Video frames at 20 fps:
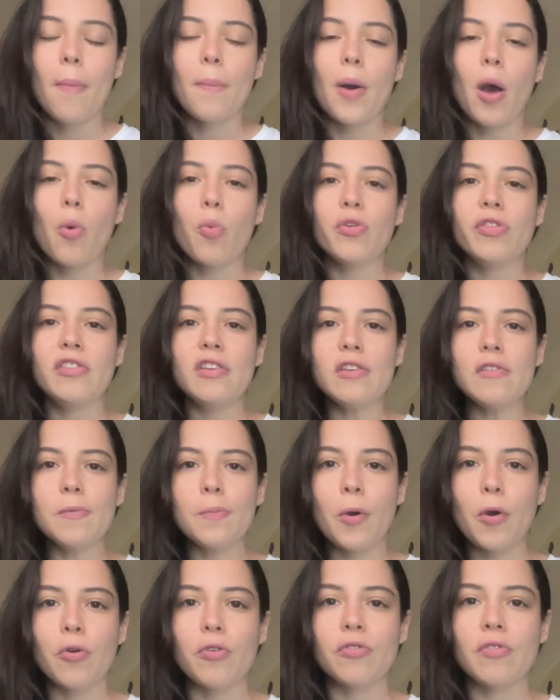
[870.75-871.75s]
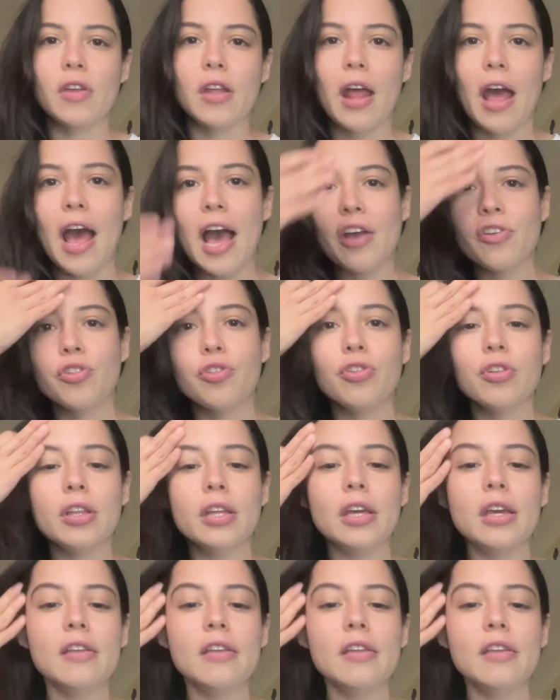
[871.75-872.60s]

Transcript: But with this post, it actually